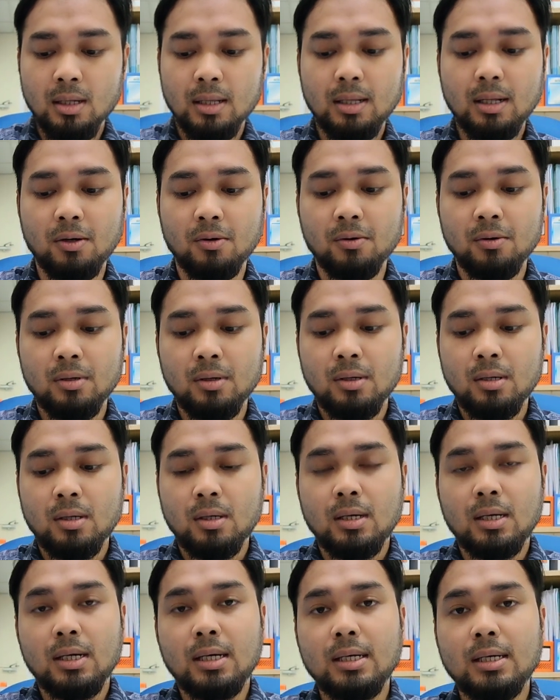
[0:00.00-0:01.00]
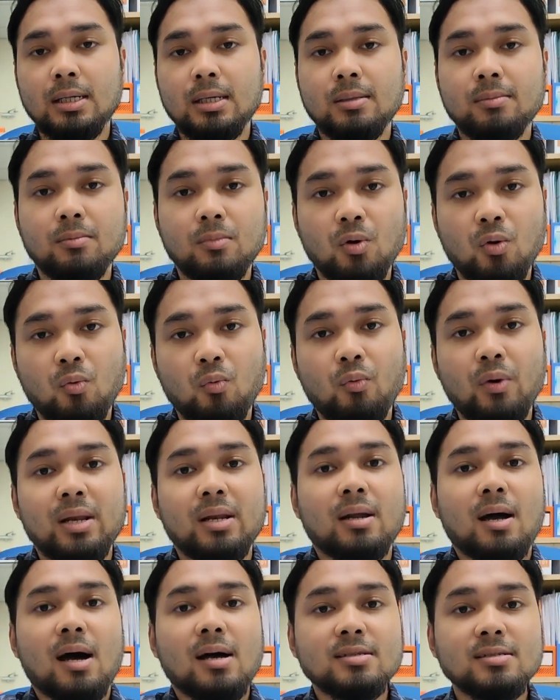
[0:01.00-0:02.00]
Now,
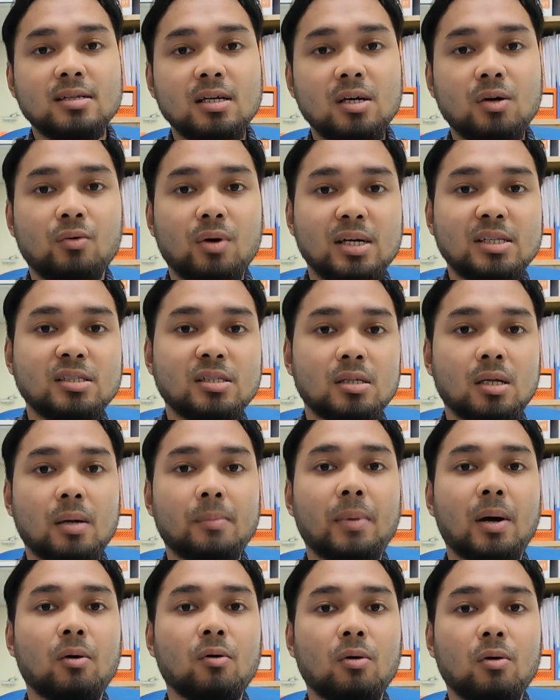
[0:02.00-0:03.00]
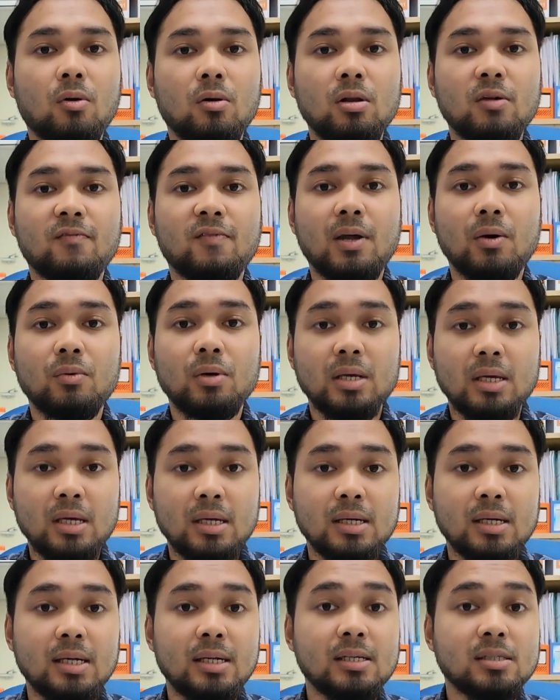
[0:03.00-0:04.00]
when asking question about cauliflower
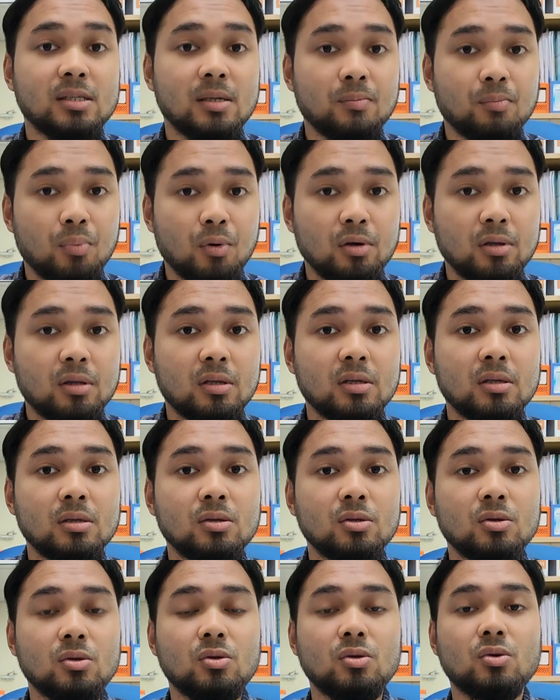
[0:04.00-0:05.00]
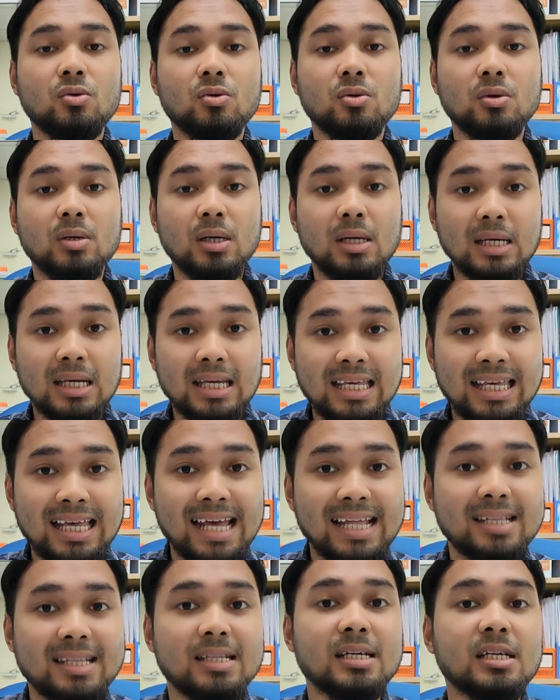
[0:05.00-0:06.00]
ear, it is important to
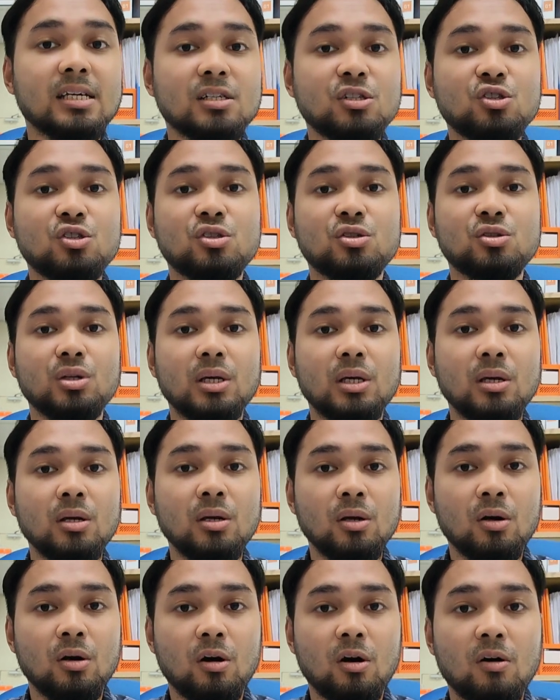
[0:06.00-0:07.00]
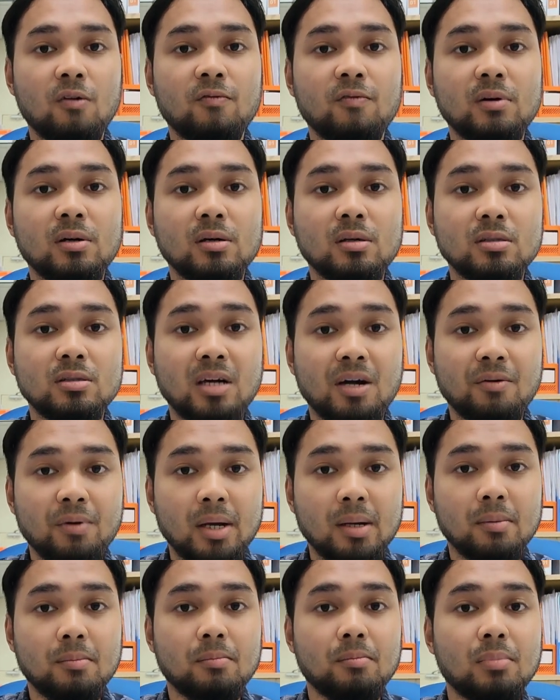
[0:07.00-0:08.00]
get the history of a
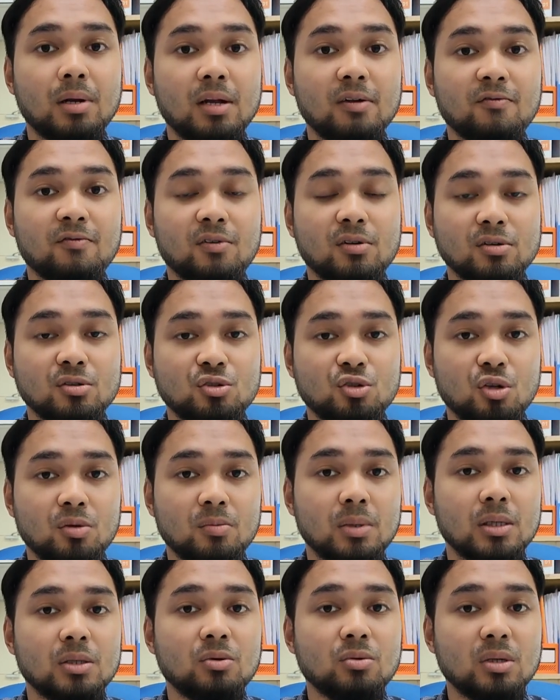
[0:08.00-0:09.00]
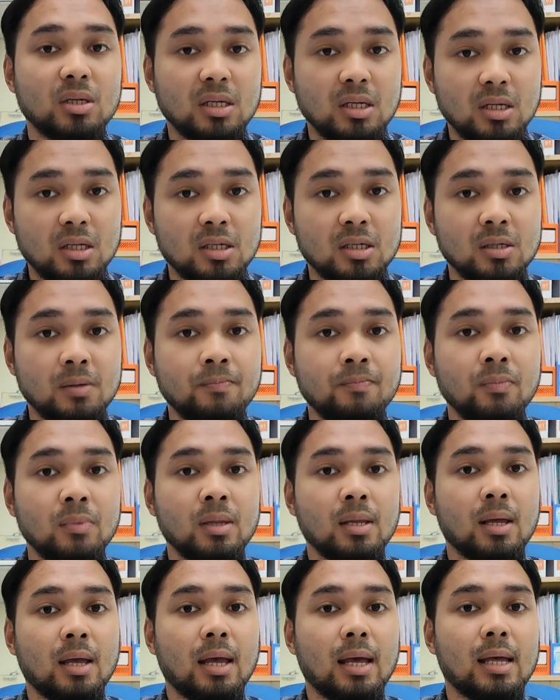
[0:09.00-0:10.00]
direct blunt force trauma to the ear,
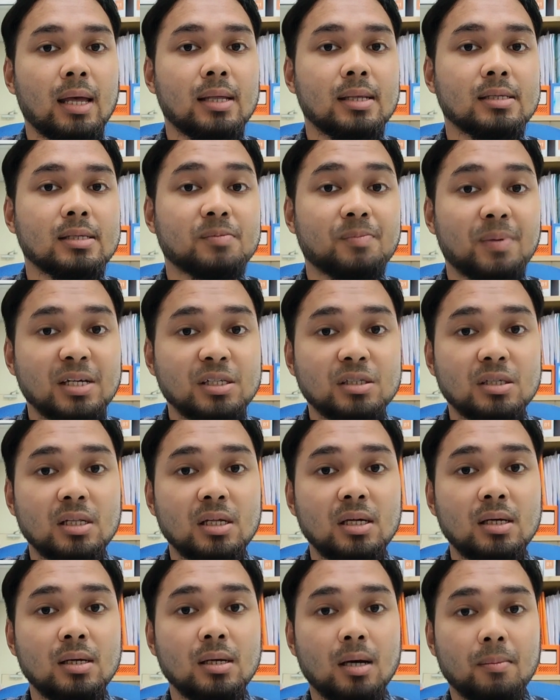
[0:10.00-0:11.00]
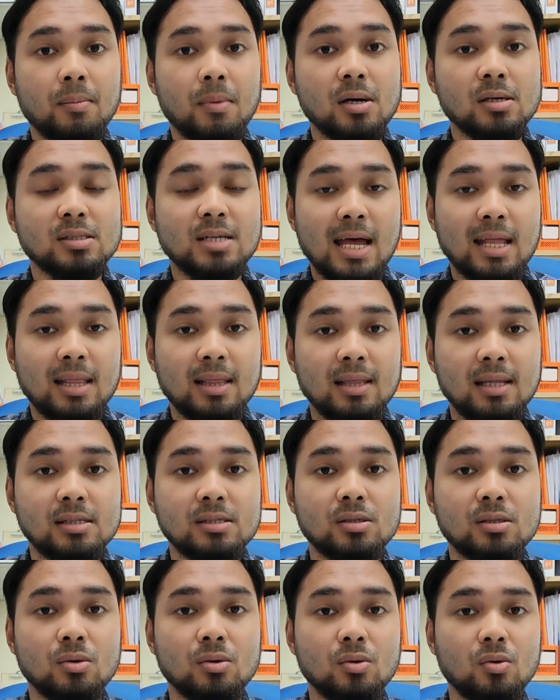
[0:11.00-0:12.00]
and especially amongst
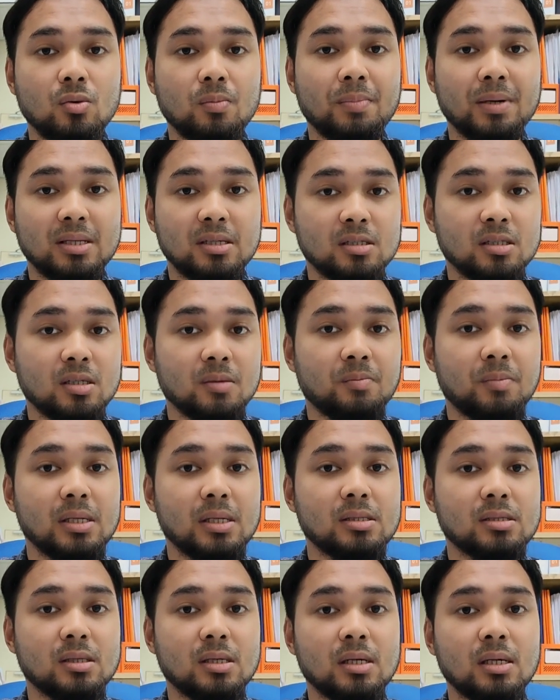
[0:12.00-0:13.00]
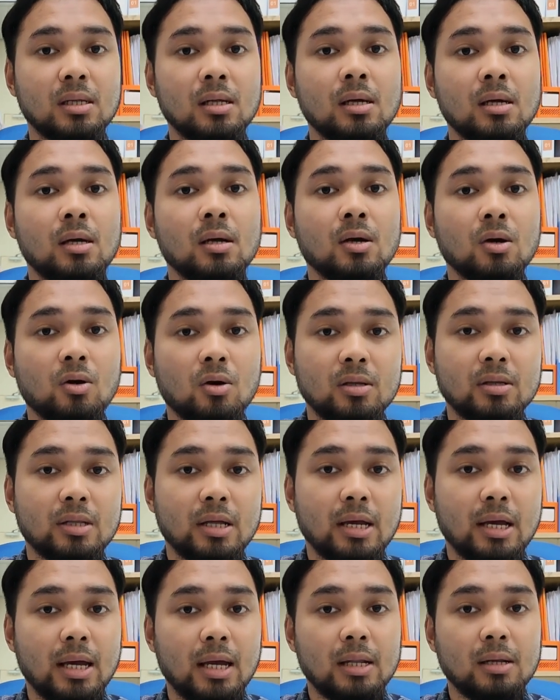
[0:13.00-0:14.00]
athletes who participate in
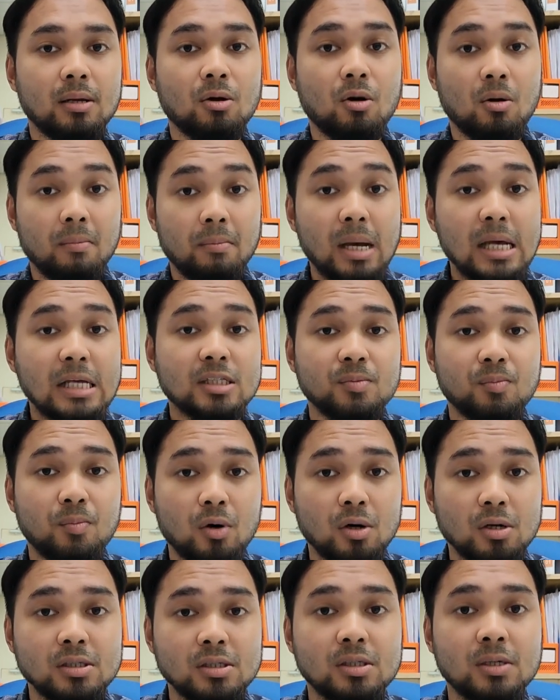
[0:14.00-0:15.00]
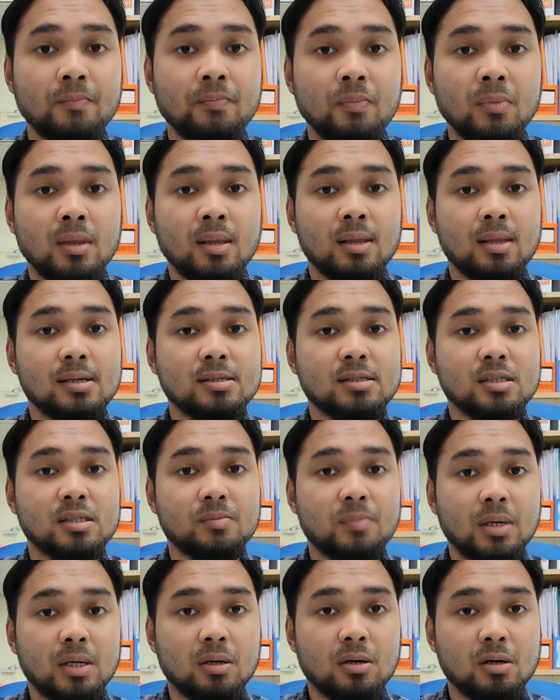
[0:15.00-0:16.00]
contact and combat sports. This is
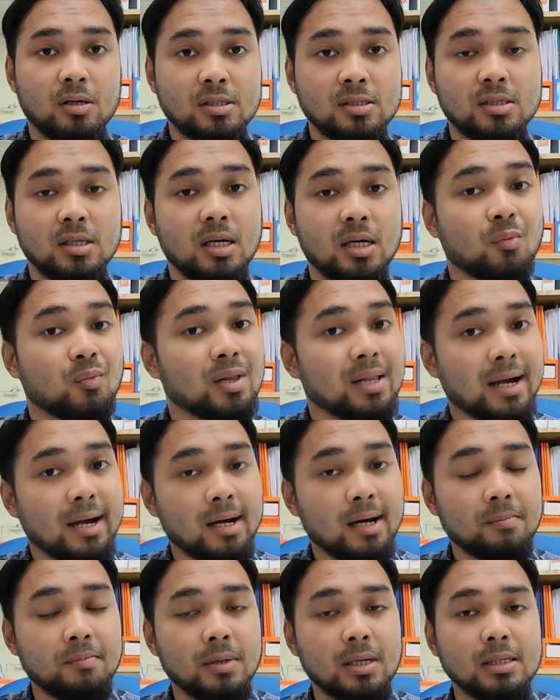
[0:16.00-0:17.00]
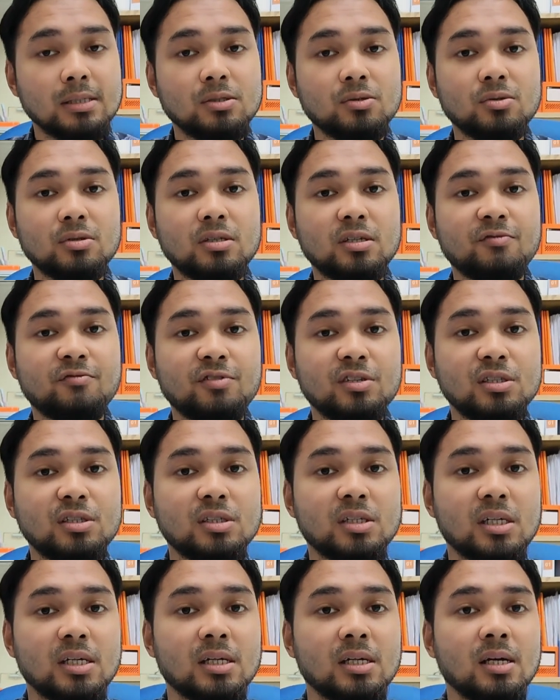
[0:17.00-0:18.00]
because it will help us to
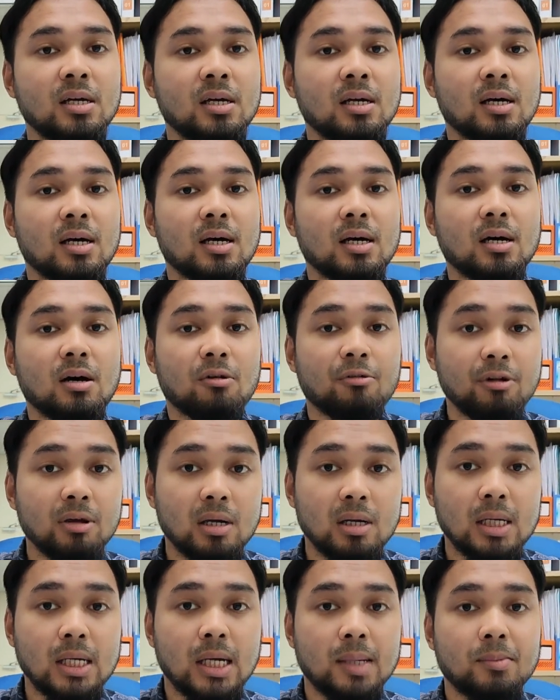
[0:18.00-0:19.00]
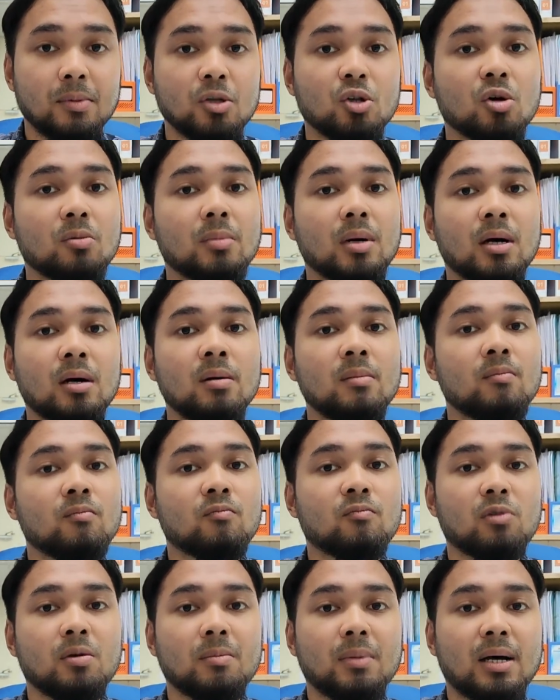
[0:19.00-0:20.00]
differentiate auricular hematoma
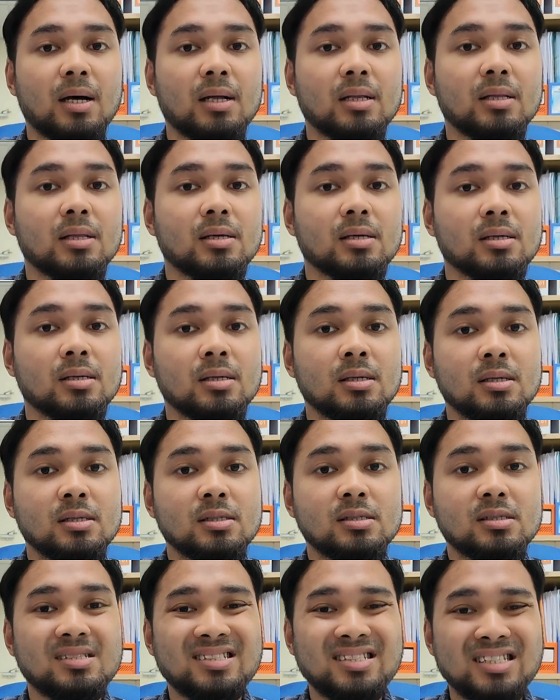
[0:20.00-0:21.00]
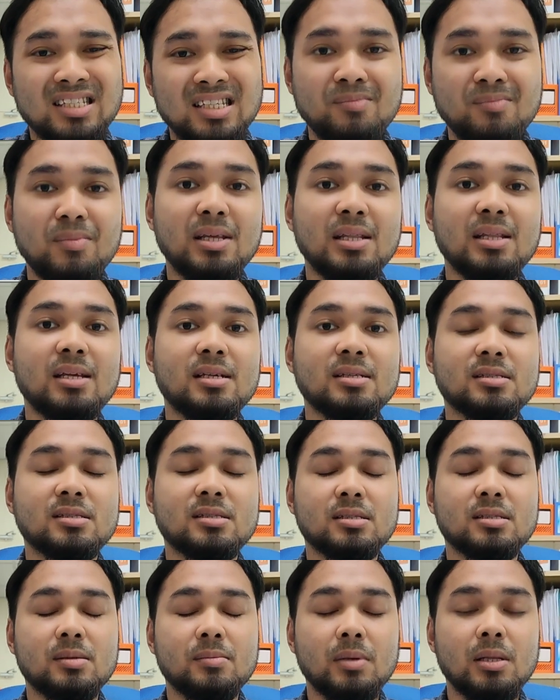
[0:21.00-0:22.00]
from other seemingly
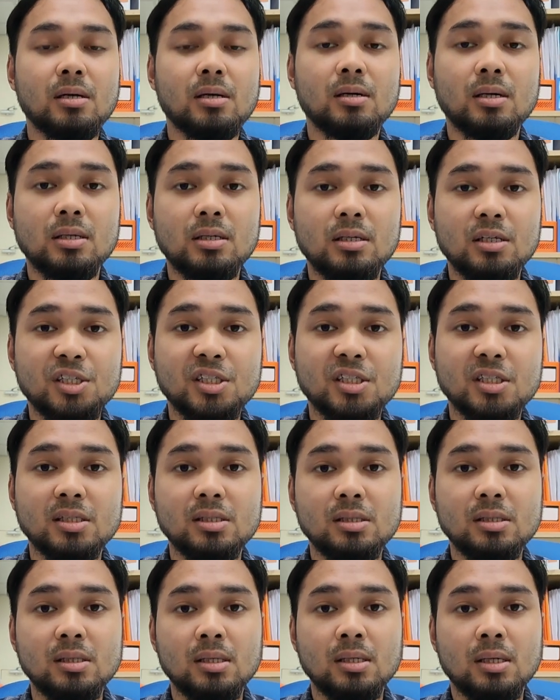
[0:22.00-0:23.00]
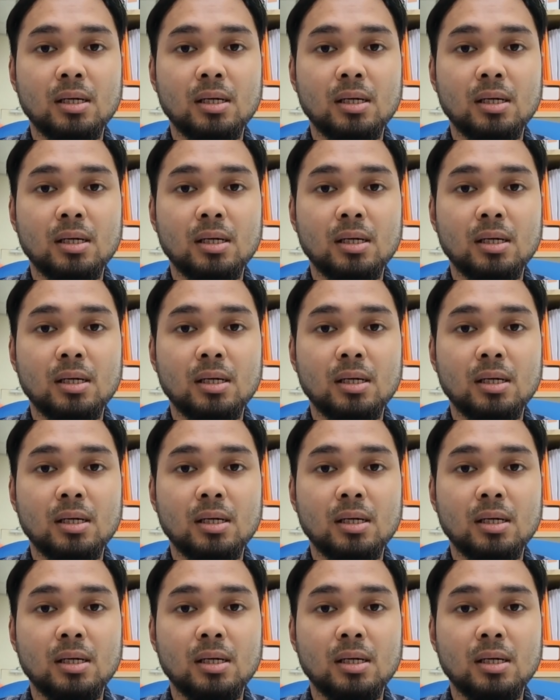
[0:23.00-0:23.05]
similar conditions